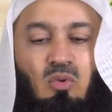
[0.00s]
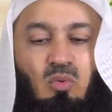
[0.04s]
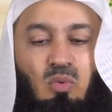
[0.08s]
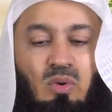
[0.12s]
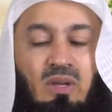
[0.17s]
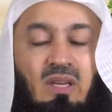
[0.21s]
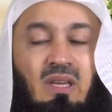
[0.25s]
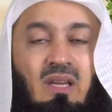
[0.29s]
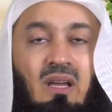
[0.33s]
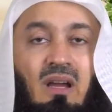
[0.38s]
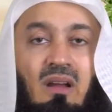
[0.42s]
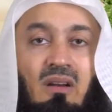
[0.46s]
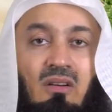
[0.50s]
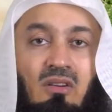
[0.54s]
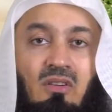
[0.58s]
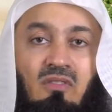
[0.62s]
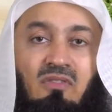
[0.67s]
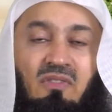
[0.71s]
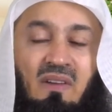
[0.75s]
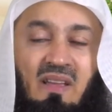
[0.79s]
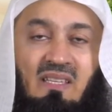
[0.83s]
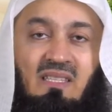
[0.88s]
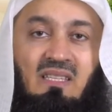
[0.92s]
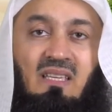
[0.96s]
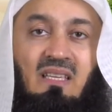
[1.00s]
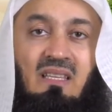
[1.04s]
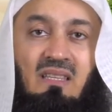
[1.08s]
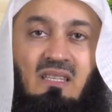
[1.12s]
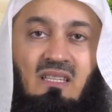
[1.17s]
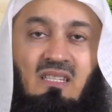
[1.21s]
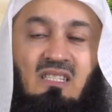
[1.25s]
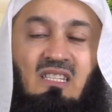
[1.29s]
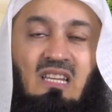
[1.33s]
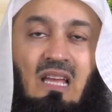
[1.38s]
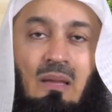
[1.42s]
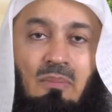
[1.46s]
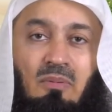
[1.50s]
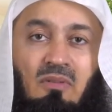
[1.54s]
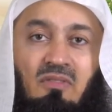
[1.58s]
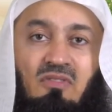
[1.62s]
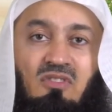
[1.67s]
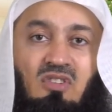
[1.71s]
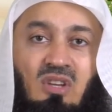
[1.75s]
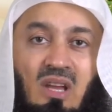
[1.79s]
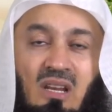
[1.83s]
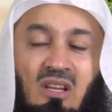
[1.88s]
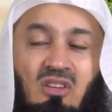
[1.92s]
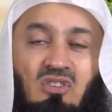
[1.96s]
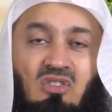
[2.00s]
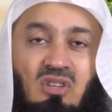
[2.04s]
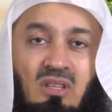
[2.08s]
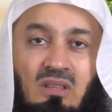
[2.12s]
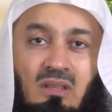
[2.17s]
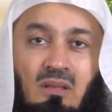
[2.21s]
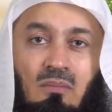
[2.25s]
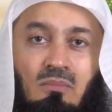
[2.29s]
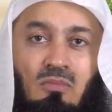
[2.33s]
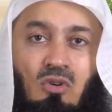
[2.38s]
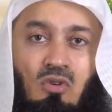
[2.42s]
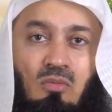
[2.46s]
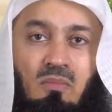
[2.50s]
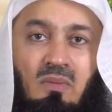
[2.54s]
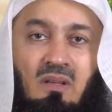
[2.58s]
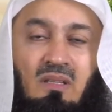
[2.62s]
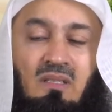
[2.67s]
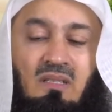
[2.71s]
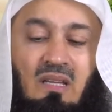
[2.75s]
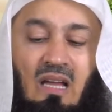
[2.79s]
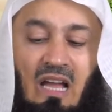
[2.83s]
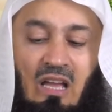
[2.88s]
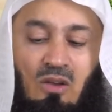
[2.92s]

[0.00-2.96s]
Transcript: We are facing this type of challenge at the moment.